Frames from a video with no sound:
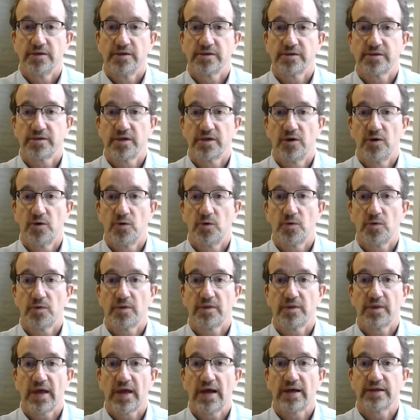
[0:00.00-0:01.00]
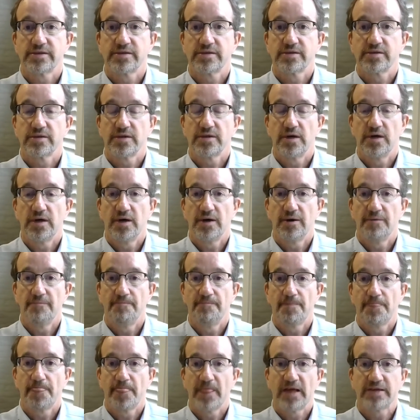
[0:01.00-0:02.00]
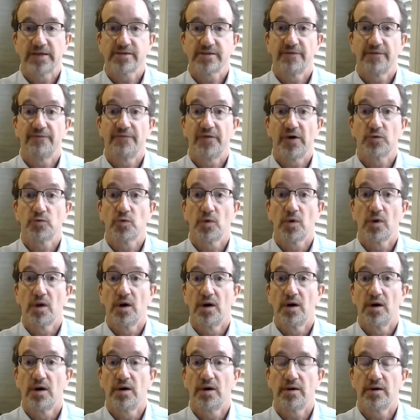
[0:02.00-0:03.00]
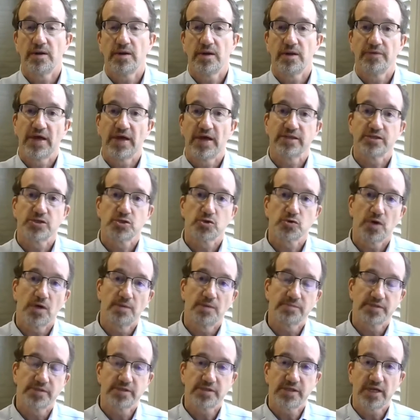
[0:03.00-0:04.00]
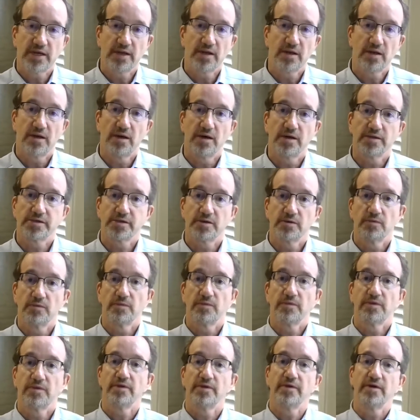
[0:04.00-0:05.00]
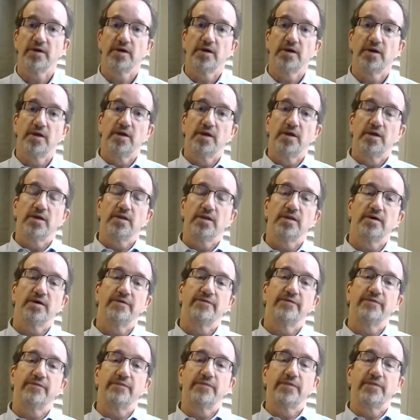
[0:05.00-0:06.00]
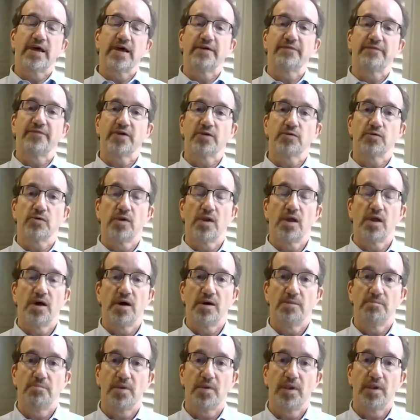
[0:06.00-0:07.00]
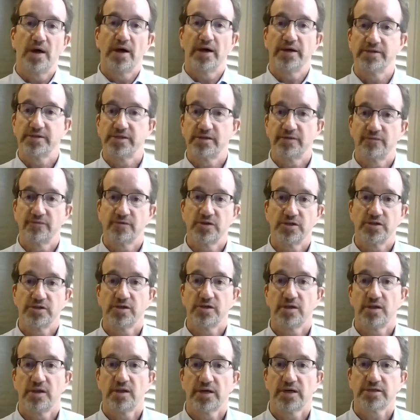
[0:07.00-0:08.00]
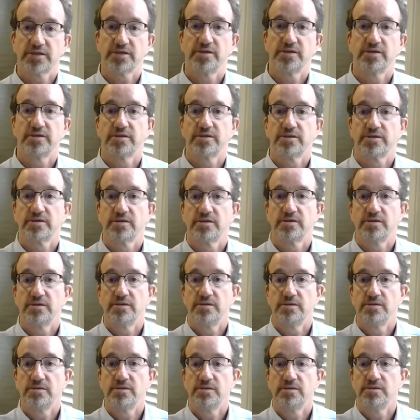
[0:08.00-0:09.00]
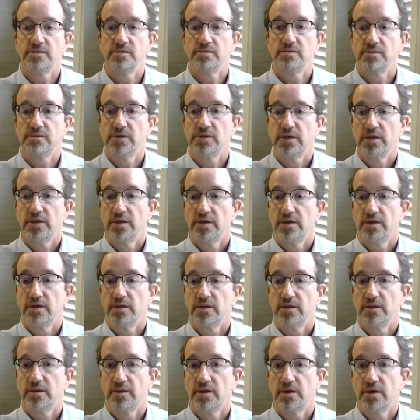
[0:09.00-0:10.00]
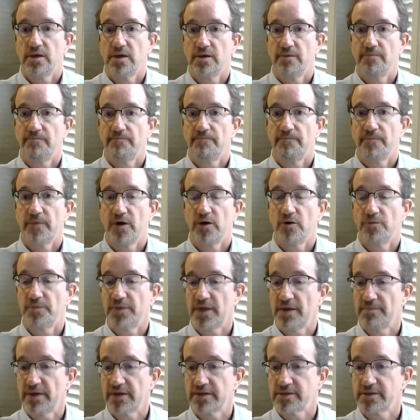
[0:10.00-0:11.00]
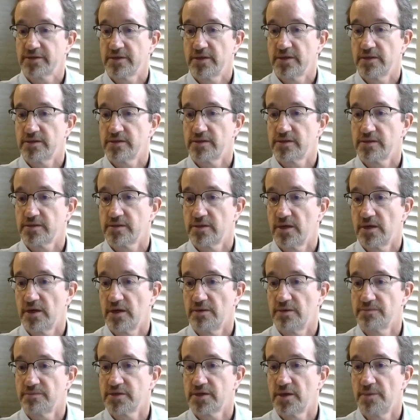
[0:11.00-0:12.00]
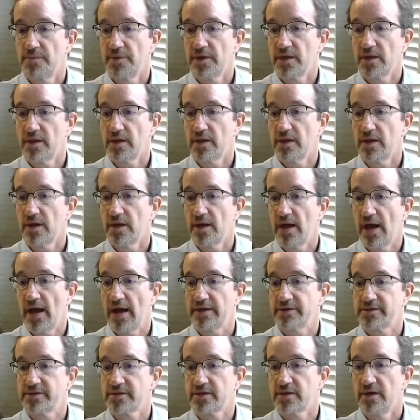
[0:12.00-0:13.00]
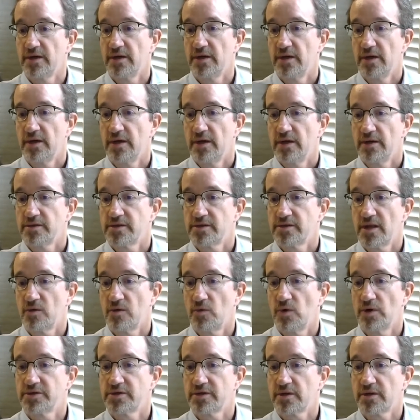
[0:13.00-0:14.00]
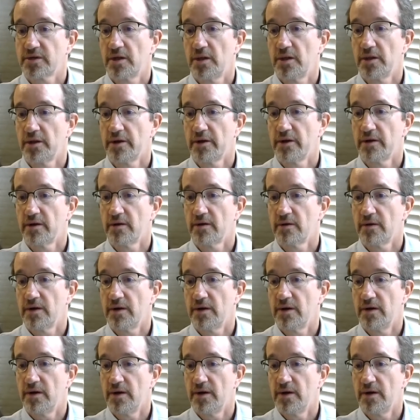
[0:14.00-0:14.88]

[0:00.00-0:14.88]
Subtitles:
So that's a federal law, and that trumps state law. So that federal law applies to Virginia elections. I hope that makes sense. Somebody asked, said I wasn't clear.